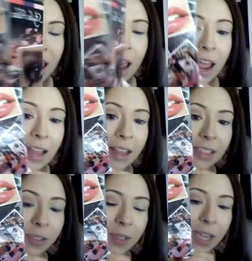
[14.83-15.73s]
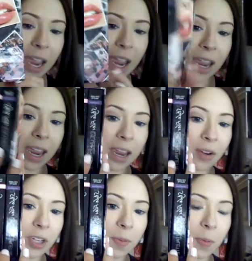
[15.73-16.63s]
And this was a
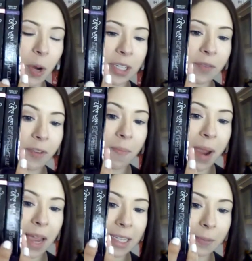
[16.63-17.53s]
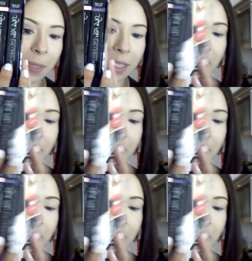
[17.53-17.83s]
Christmas present from my husband